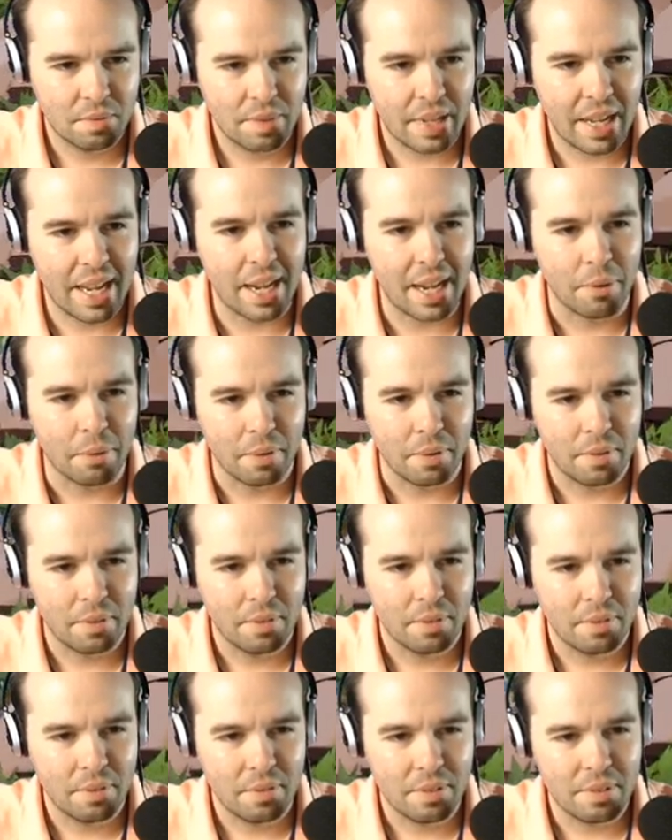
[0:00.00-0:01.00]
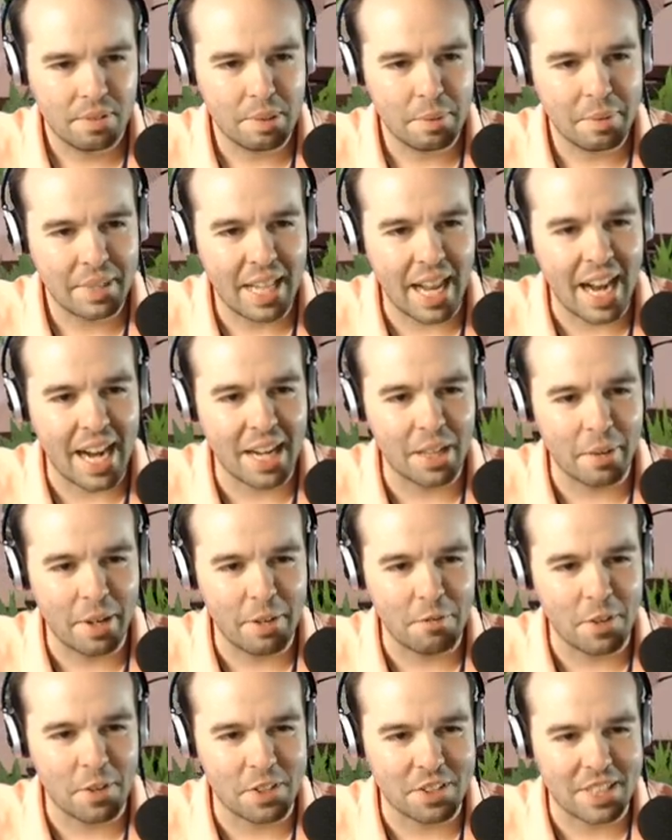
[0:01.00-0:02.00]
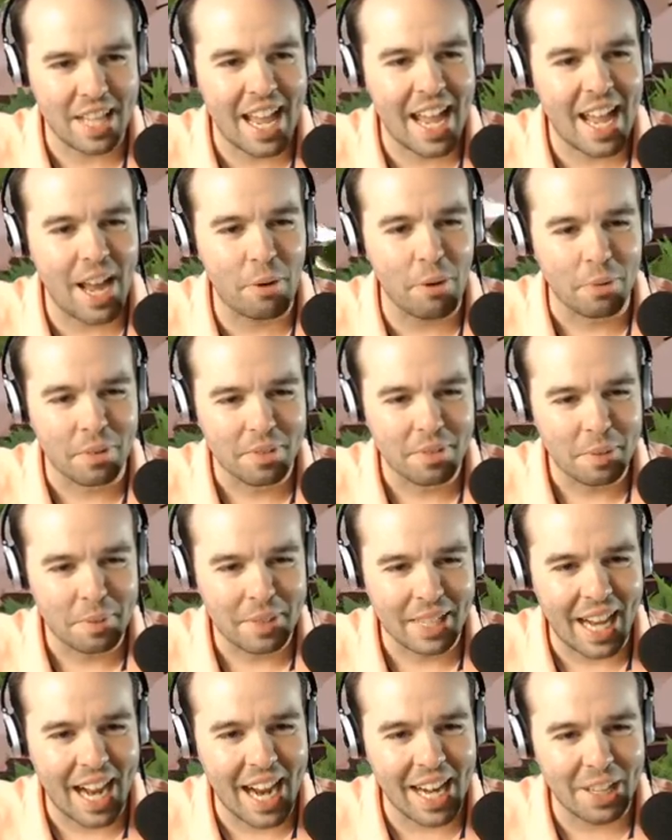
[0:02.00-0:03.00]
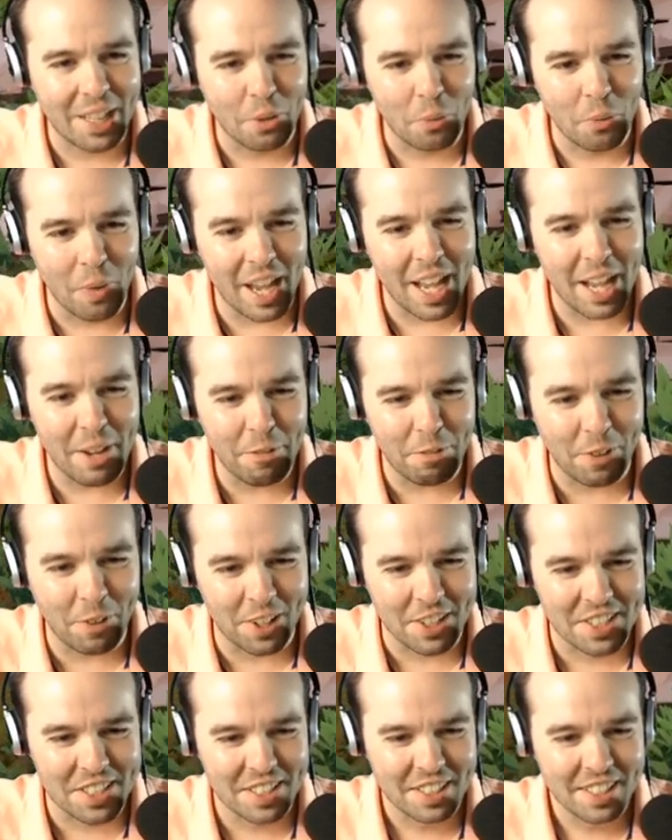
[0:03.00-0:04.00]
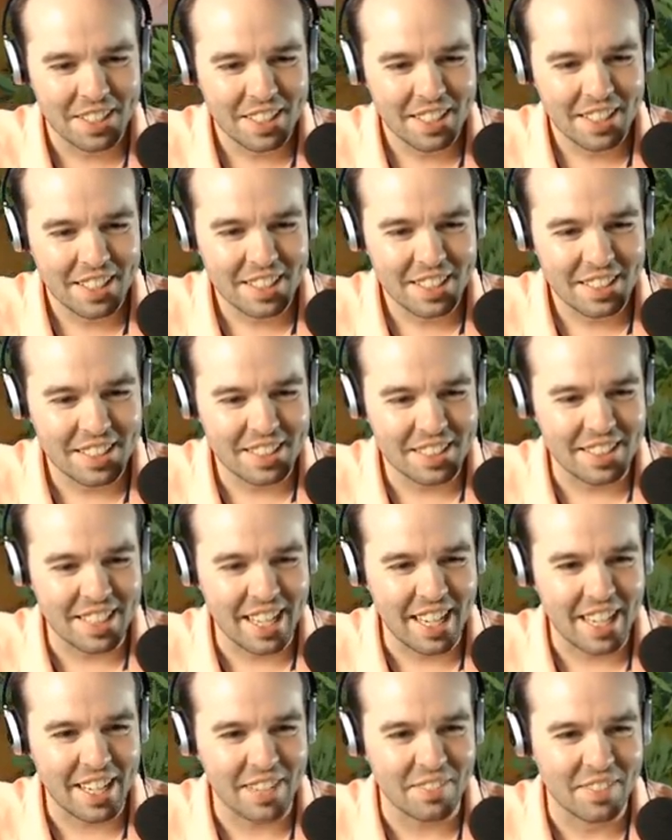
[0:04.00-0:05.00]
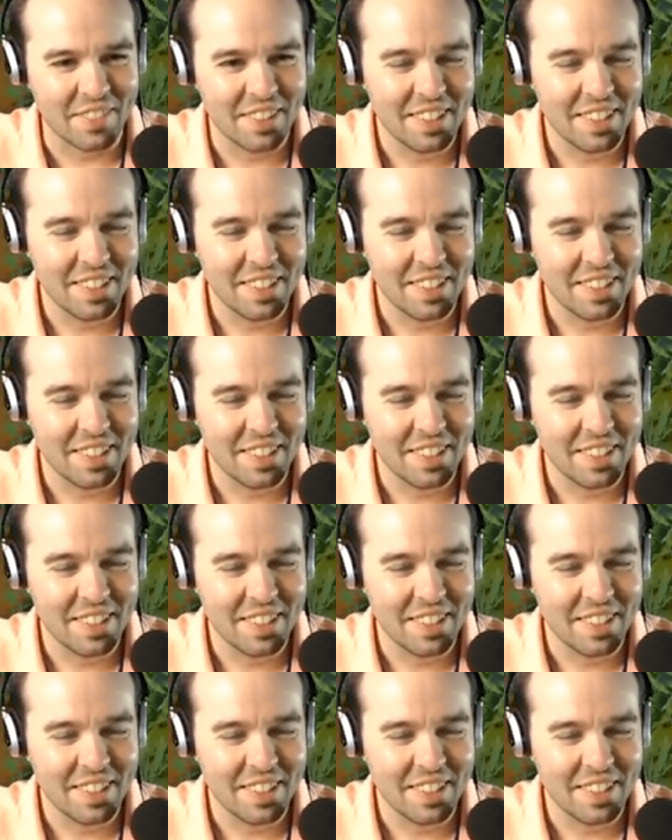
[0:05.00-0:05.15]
Ow! Let me get out of the way first. Ow! Let me get out of the way first. Damn.